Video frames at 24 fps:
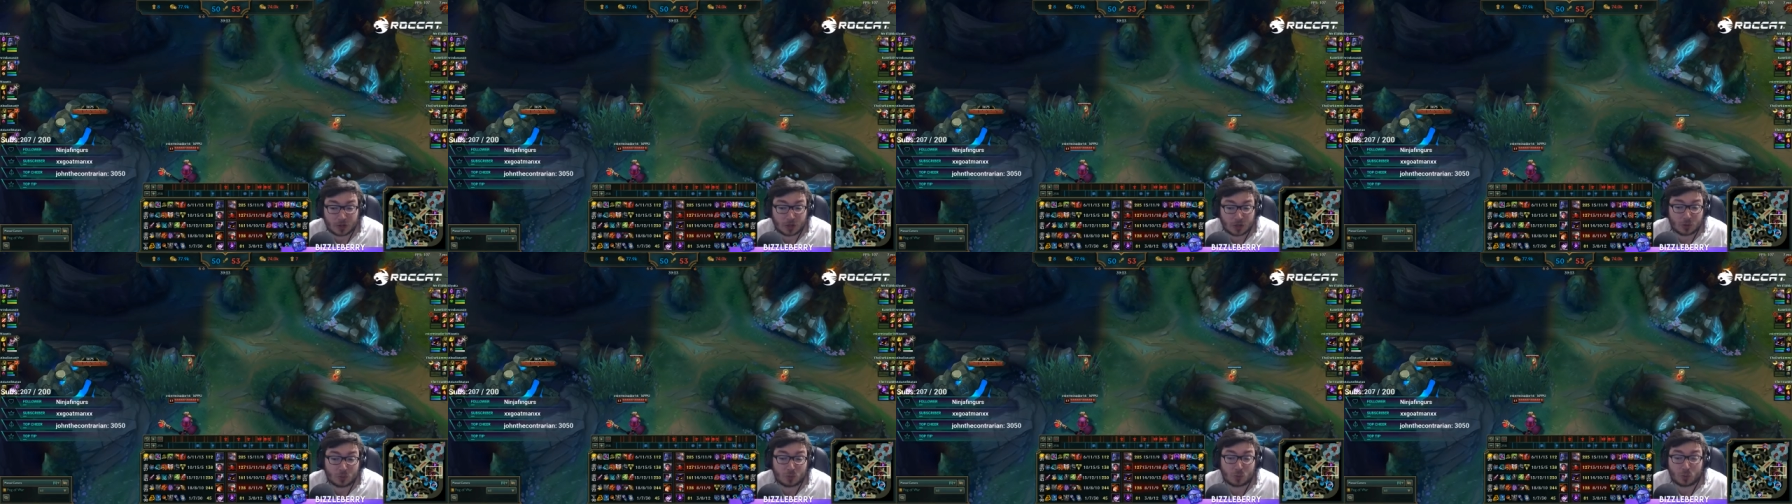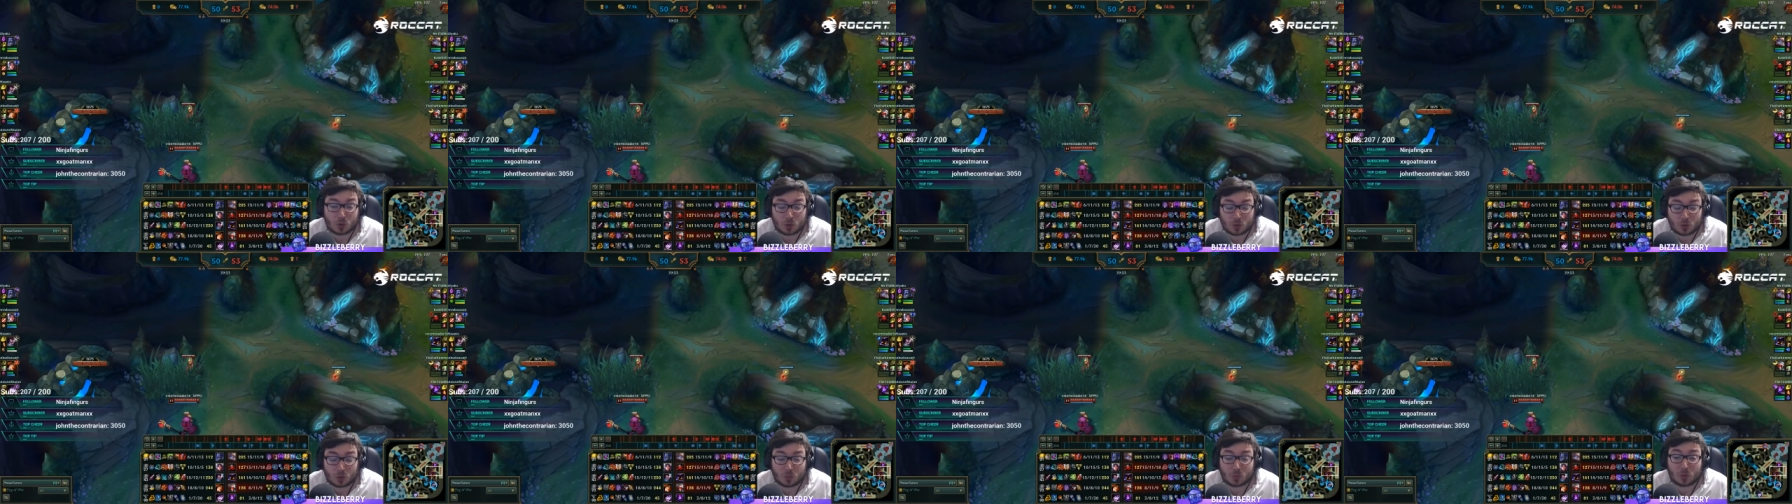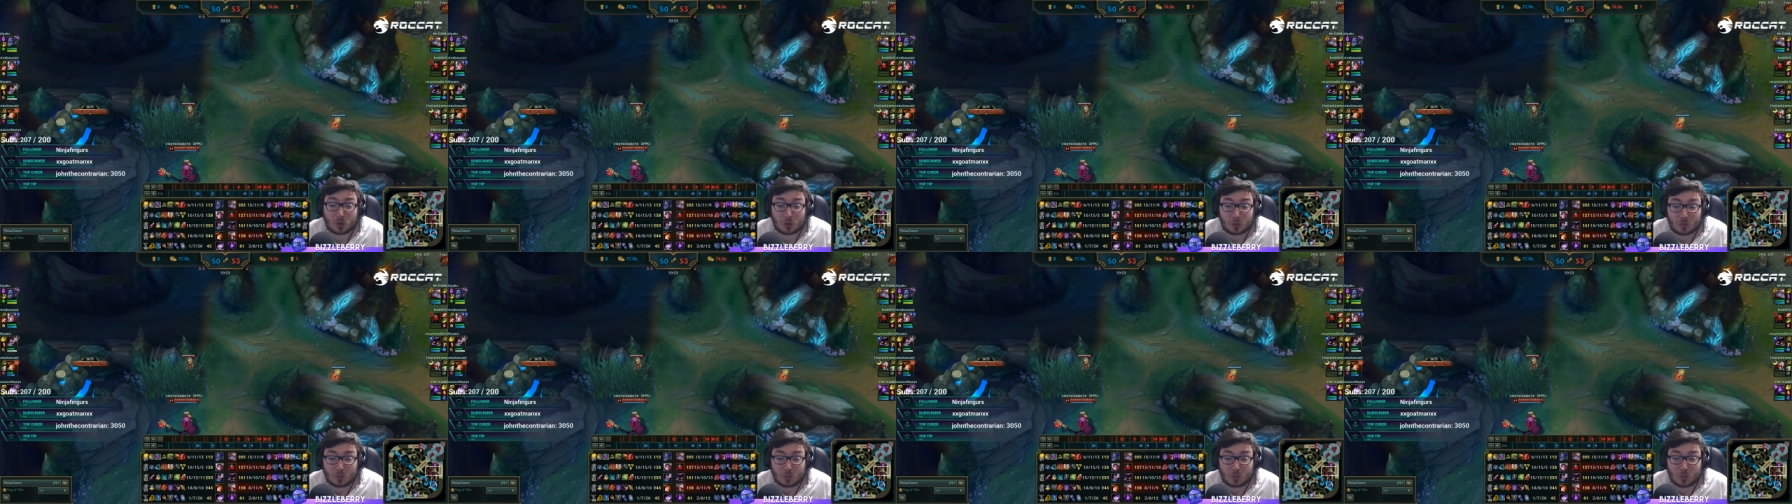You know what
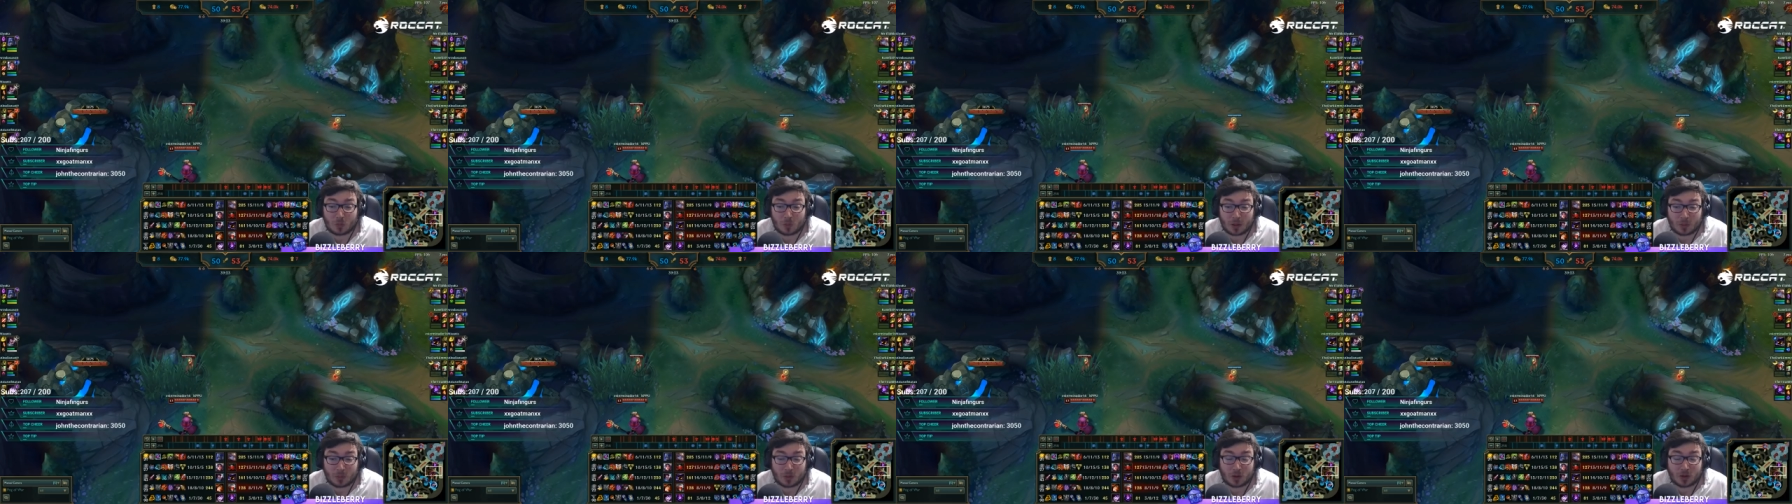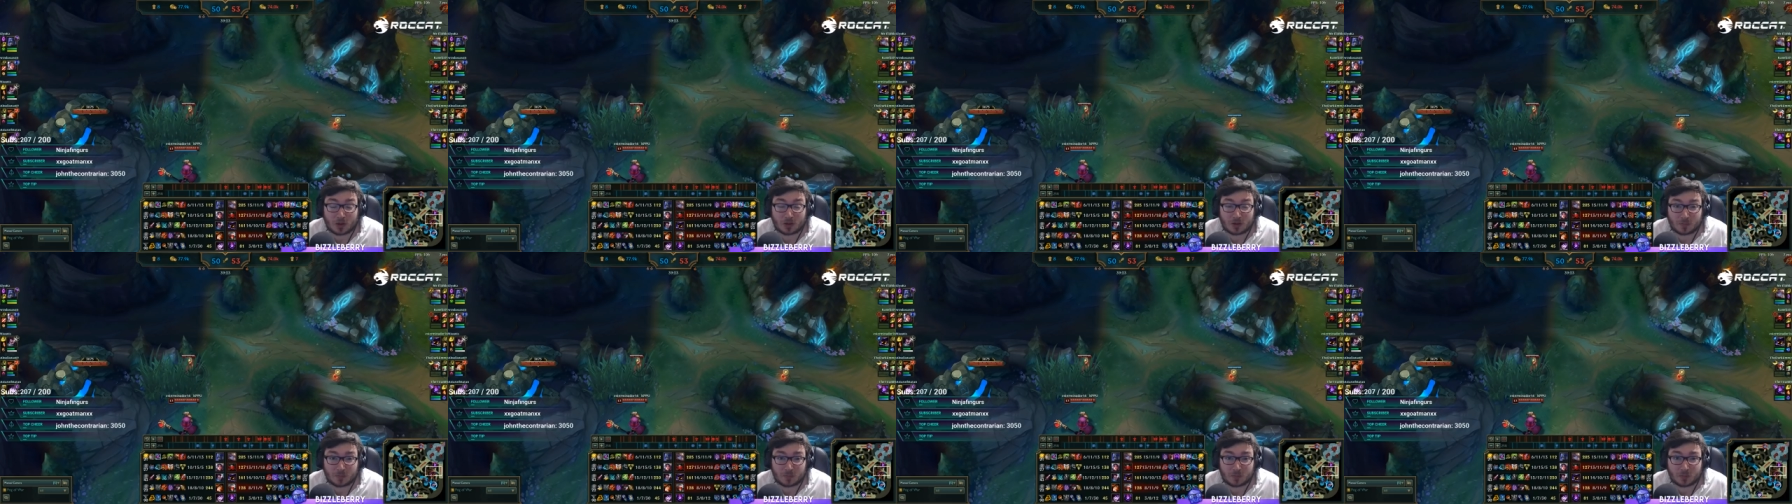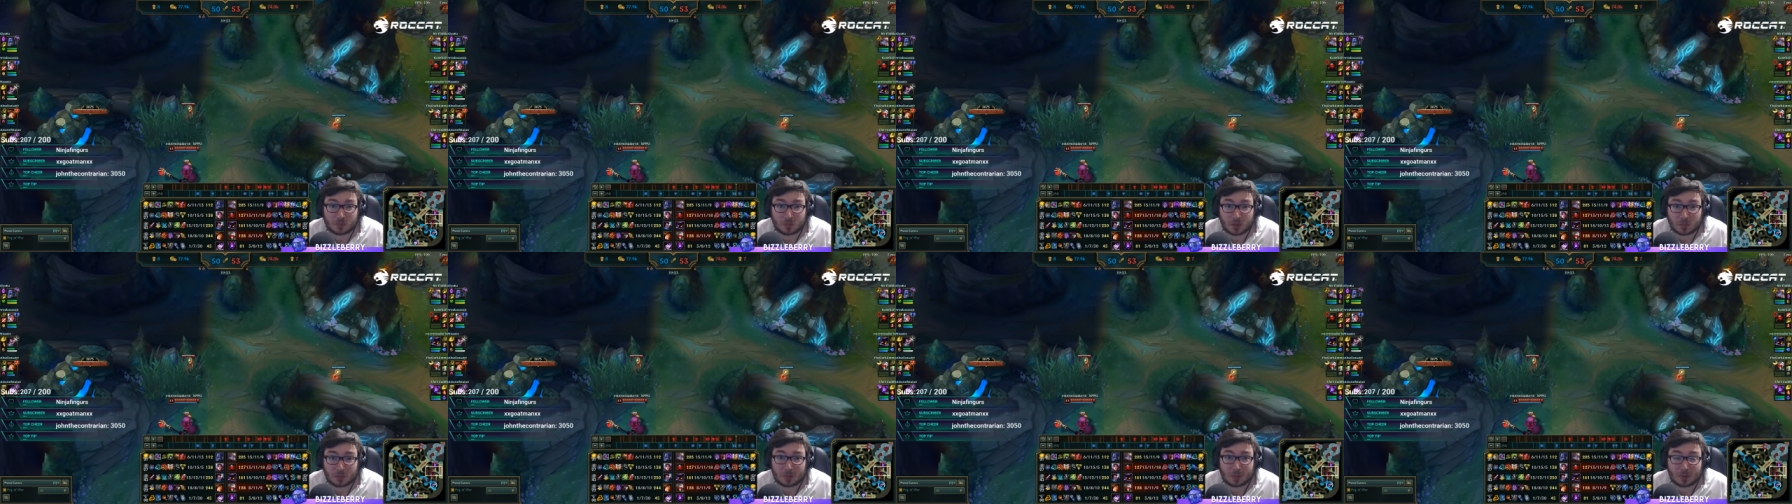might work?
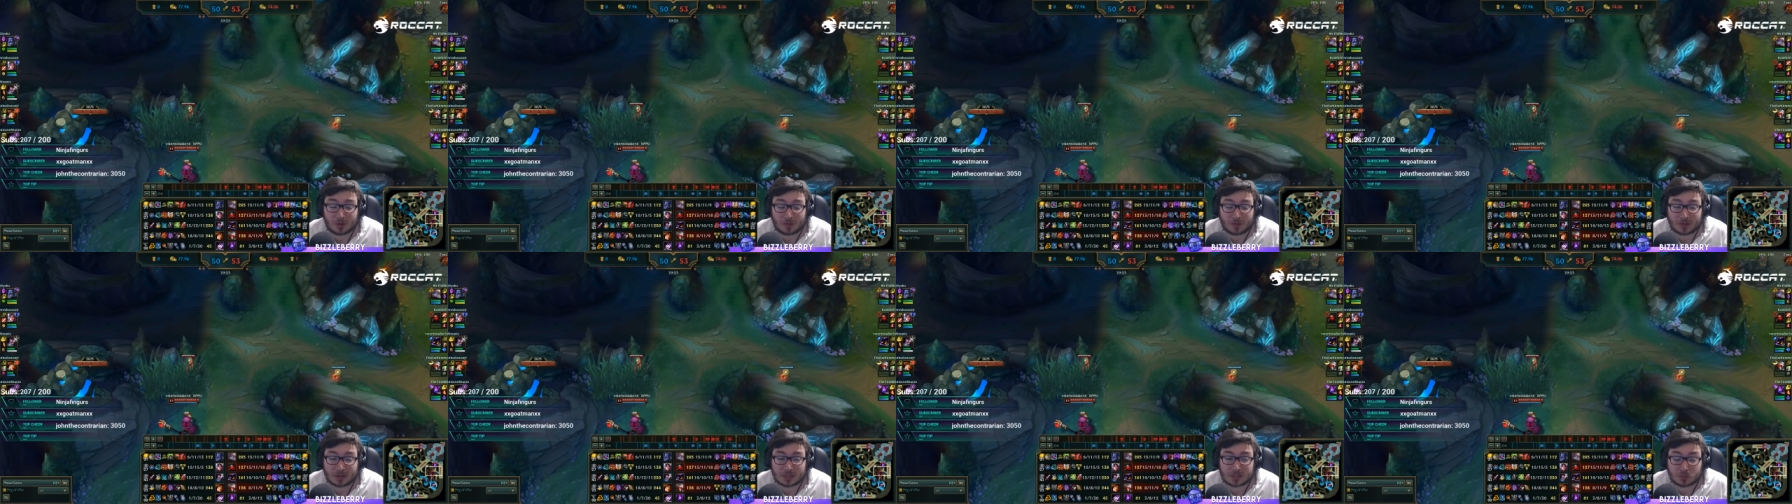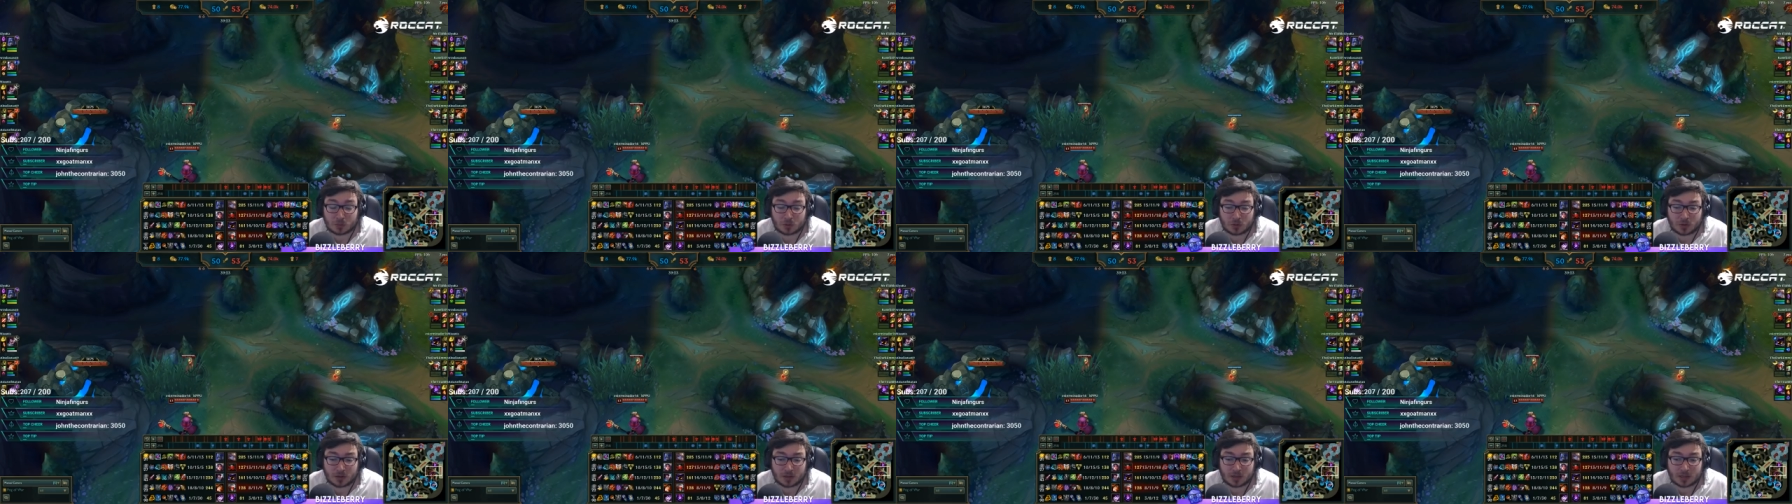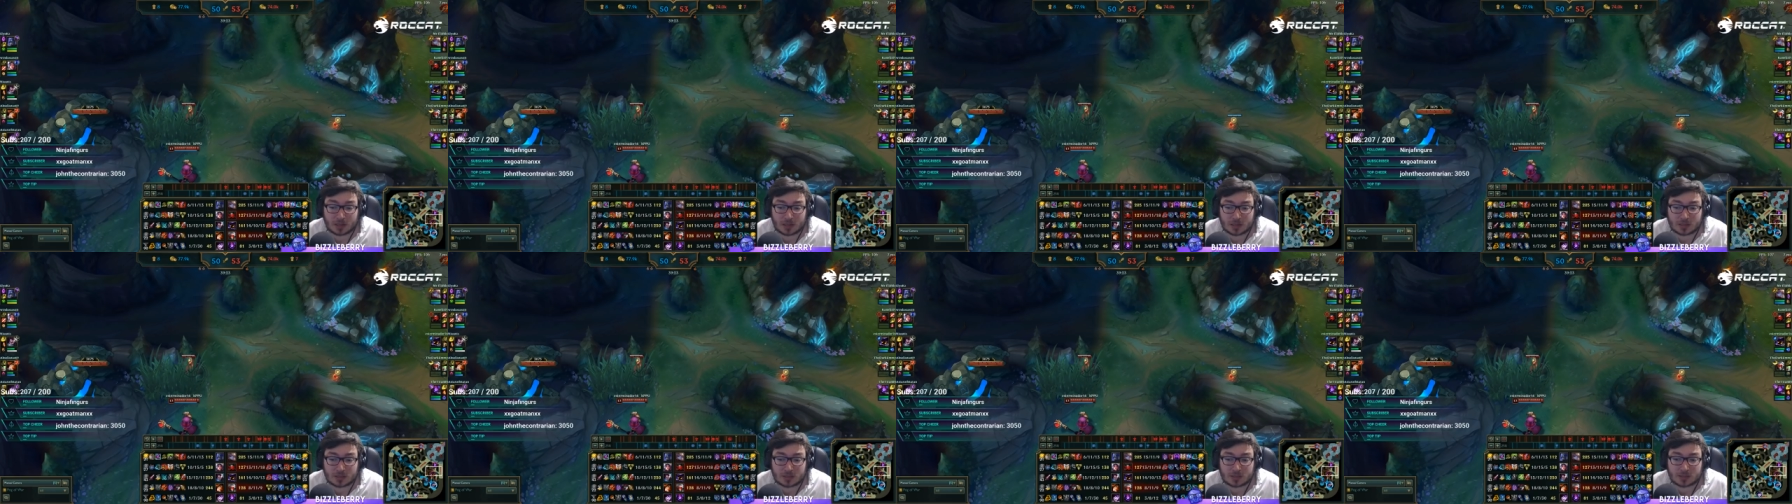Might be worth exploring
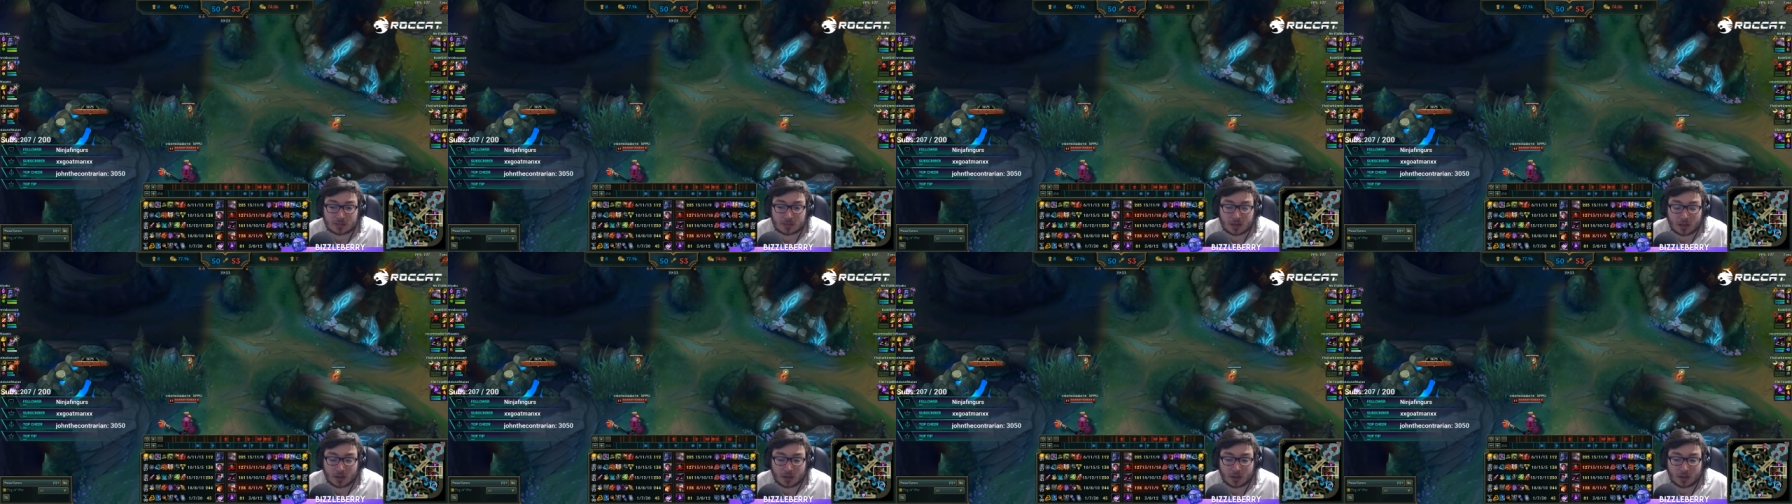is